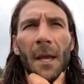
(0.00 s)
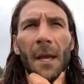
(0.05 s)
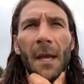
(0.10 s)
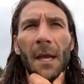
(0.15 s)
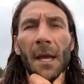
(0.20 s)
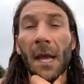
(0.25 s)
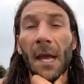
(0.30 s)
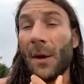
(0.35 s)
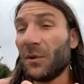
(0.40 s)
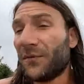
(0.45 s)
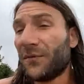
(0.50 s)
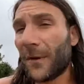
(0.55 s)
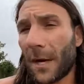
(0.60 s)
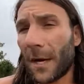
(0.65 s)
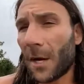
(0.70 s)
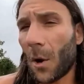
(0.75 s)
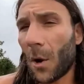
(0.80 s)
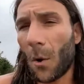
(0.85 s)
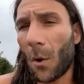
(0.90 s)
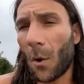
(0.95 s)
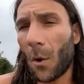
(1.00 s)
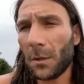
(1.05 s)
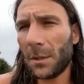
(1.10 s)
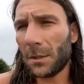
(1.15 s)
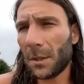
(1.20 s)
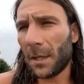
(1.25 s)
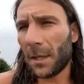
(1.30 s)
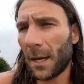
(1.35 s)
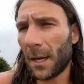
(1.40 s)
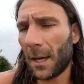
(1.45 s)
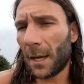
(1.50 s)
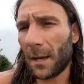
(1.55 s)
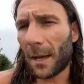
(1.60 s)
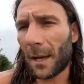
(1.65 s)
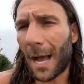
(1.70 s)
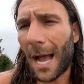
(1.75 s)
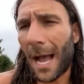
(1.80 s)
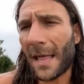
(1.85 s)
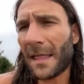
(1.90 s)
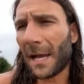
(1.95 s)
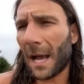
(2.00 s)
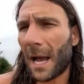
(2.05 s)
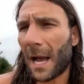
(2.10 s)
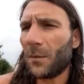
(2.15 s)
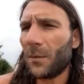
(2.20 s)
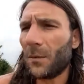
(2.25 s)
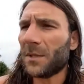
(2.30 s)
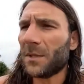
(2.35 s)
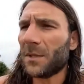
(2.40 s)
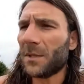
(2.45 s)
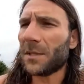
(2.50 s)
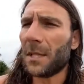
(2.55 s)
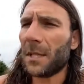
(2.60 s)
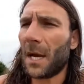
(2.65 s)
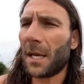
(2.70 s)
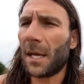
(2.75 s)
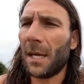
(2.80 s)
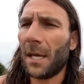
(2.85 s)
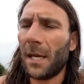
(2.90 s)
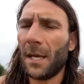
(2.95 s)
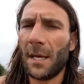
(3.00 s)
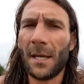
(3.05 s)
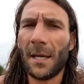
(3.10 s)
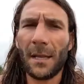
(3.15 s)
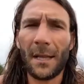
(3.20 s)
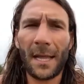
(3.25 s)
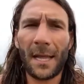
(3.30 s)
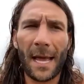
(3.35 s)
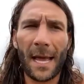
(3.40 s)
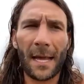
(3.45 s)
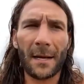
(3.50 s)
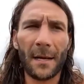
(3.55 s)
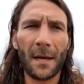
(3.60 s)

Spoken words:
It was very cold. I think I was lucky in that